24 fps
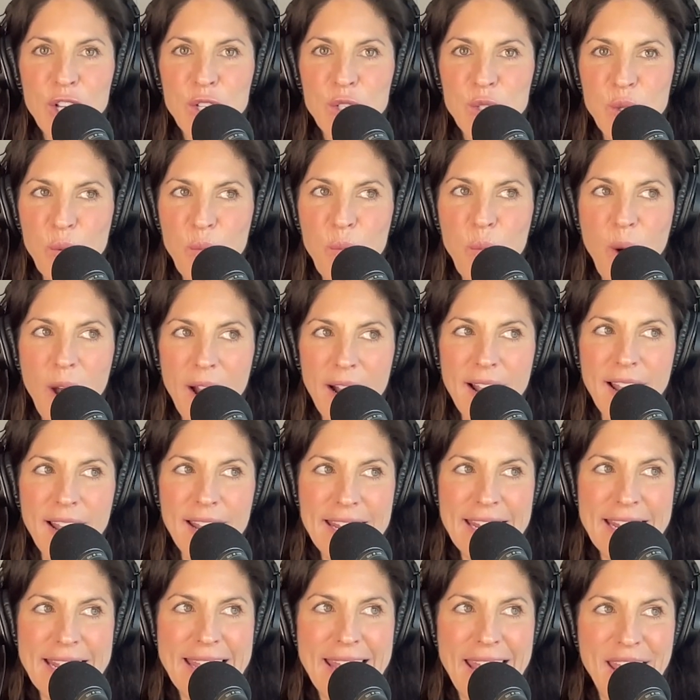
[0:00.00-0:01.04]
So what
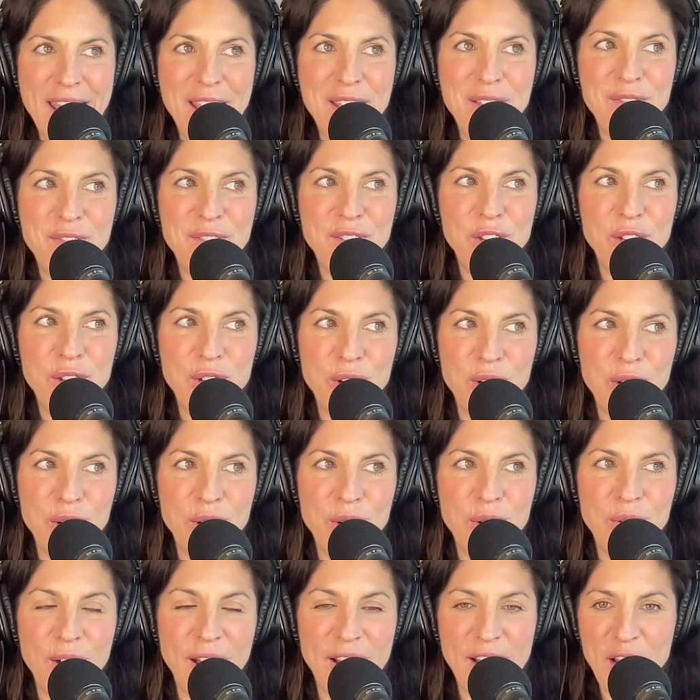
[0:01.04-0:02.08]
kind of gave
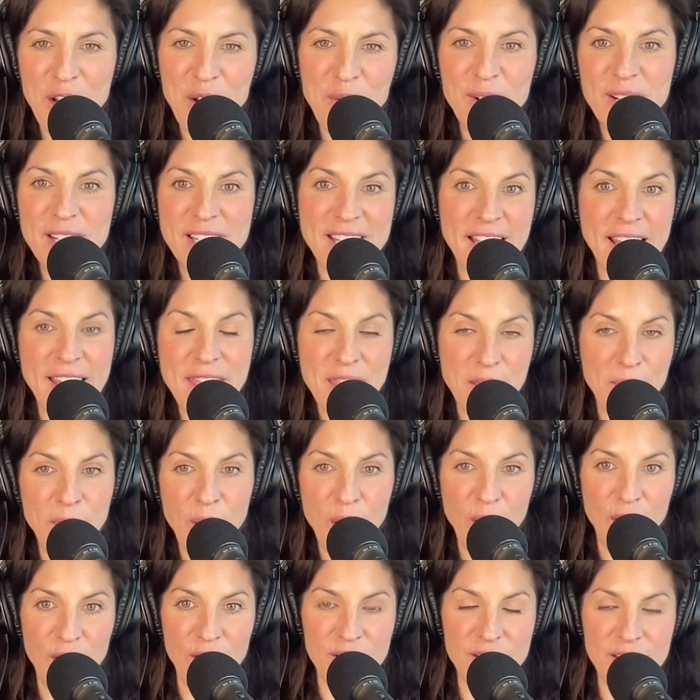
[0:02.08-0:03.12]
you, and I don't want to say the
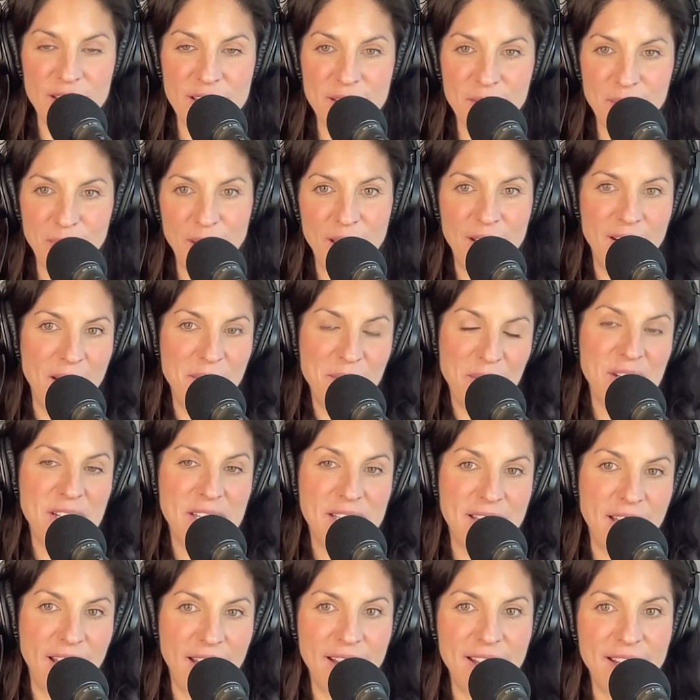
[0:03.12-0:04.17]
balls, but I'm going
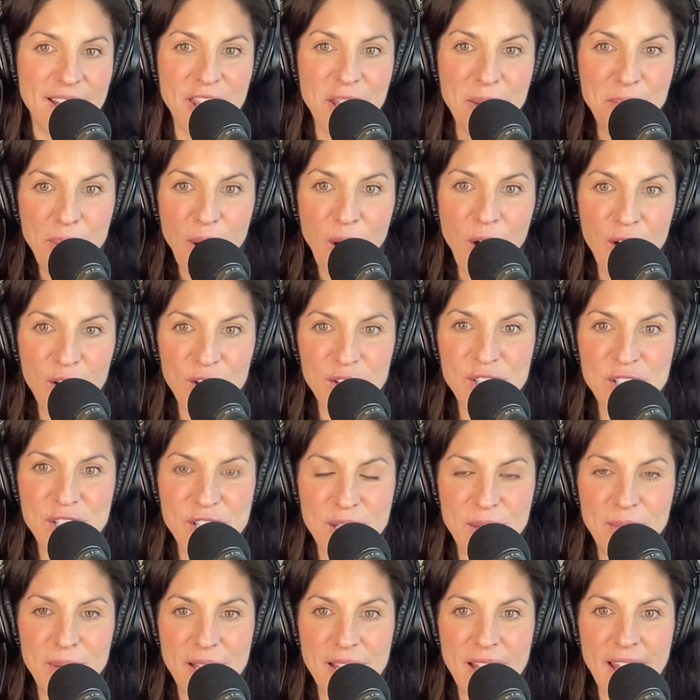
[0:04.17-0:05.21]
to say it, the balls
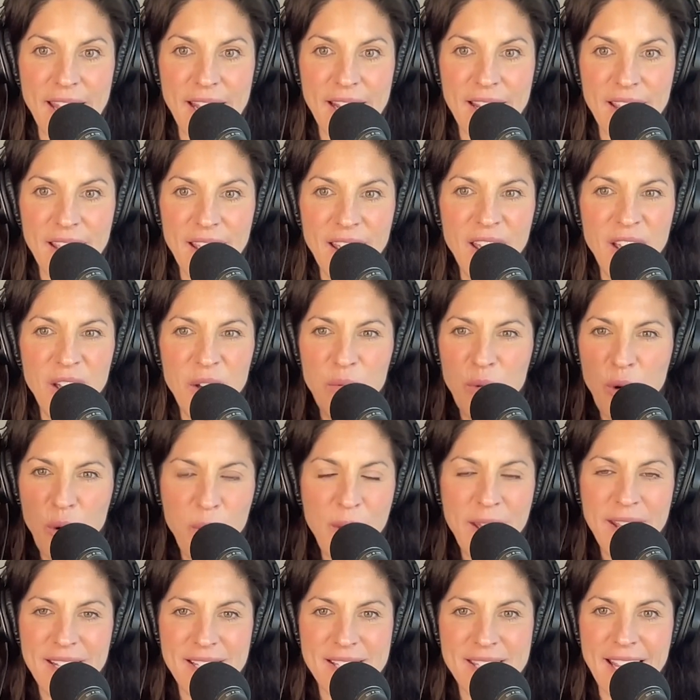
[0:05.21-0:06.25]
to be like, well,
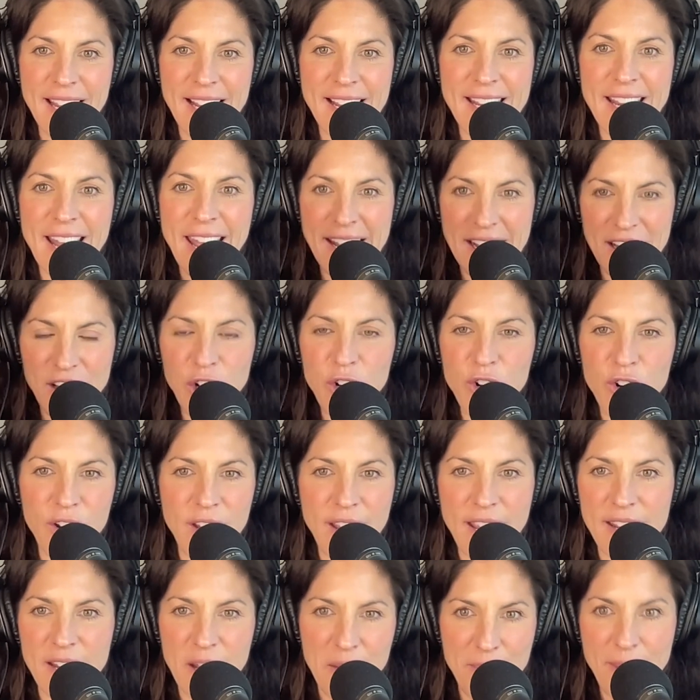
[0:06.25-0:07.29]
wait a second, I can
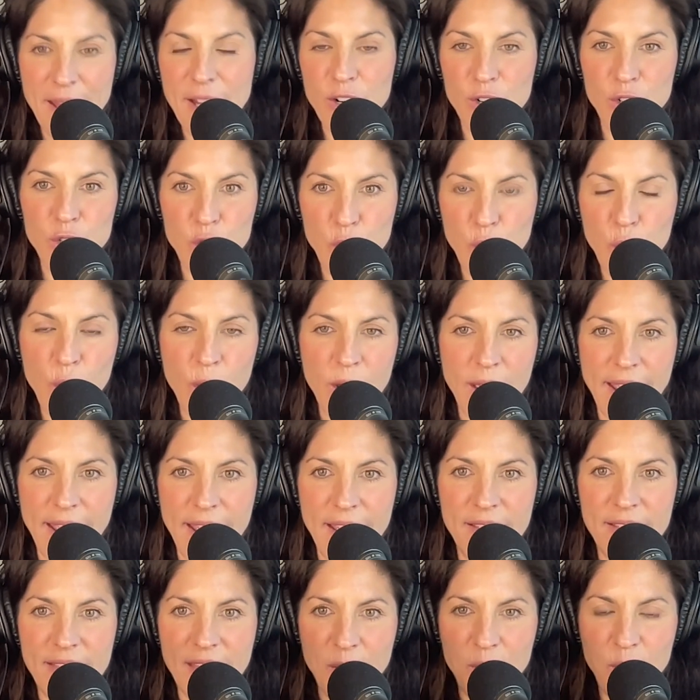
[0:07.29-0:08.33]
create a better
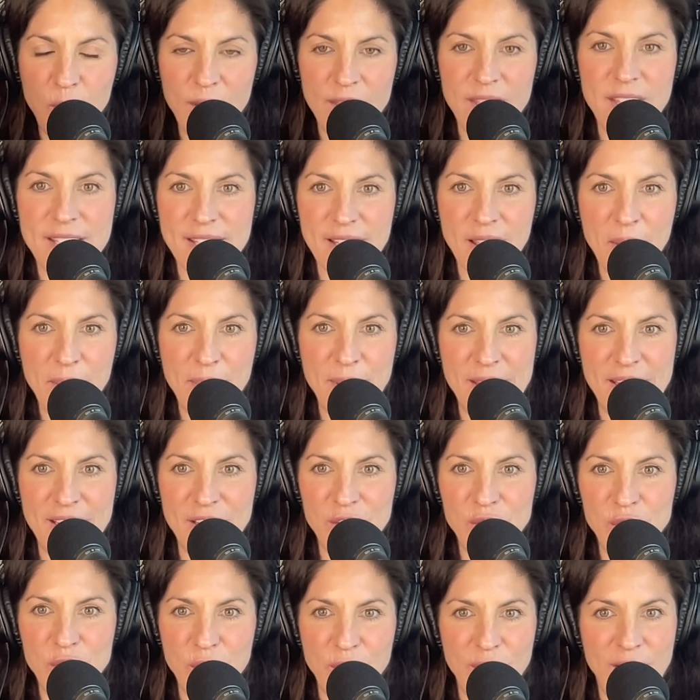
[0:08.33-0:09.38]
toy than what this company
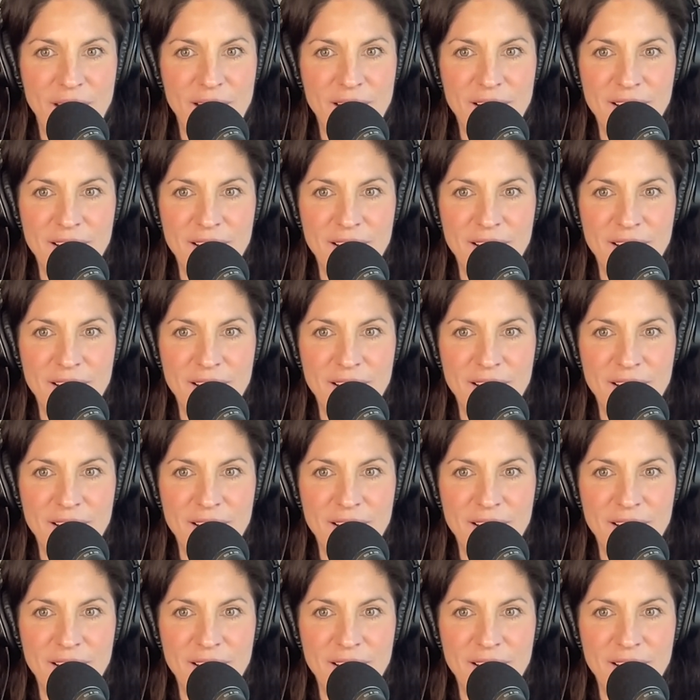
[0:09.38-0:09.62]
is doing.